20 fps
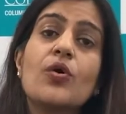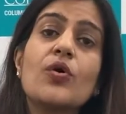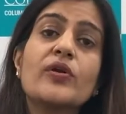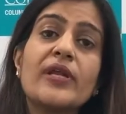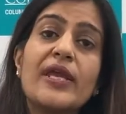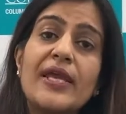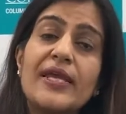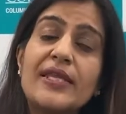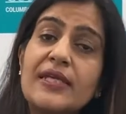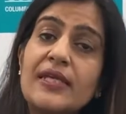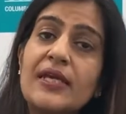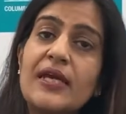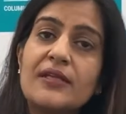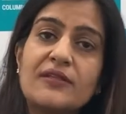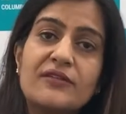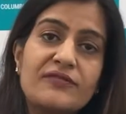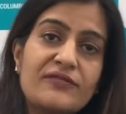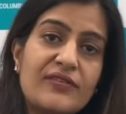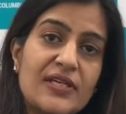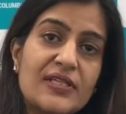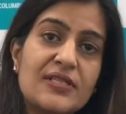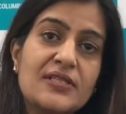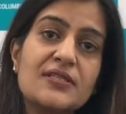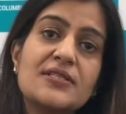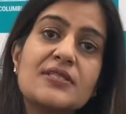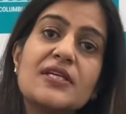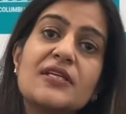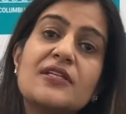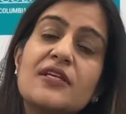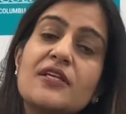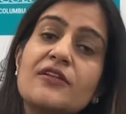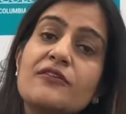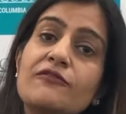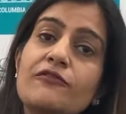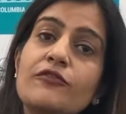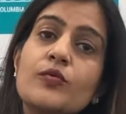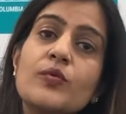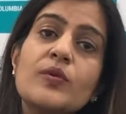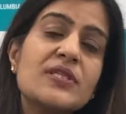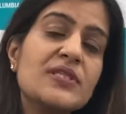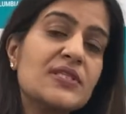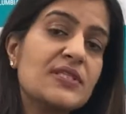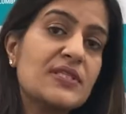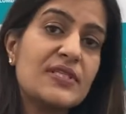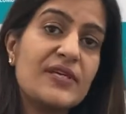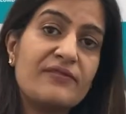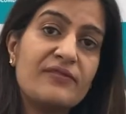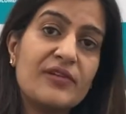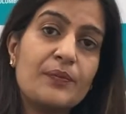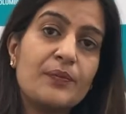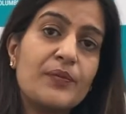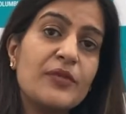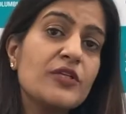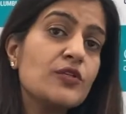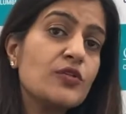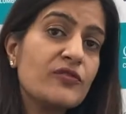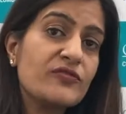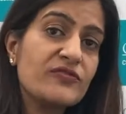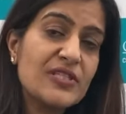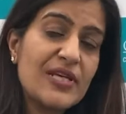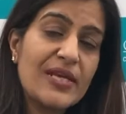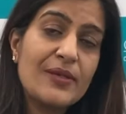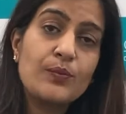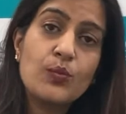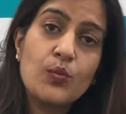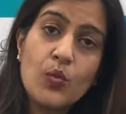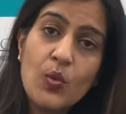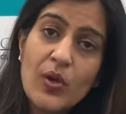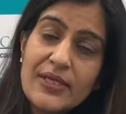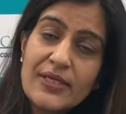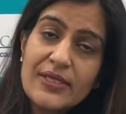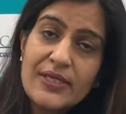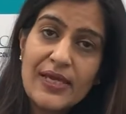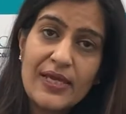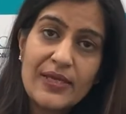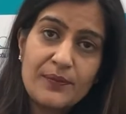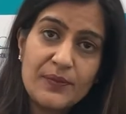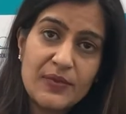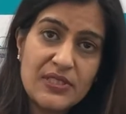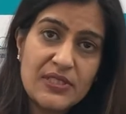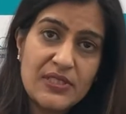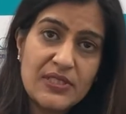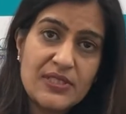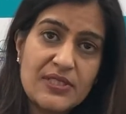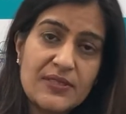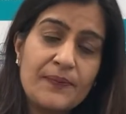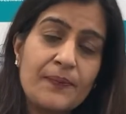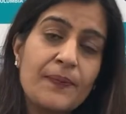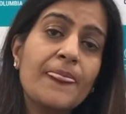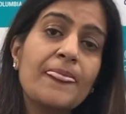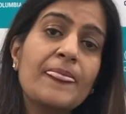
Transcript: or any other factors that influence the development of type 1 diabetes.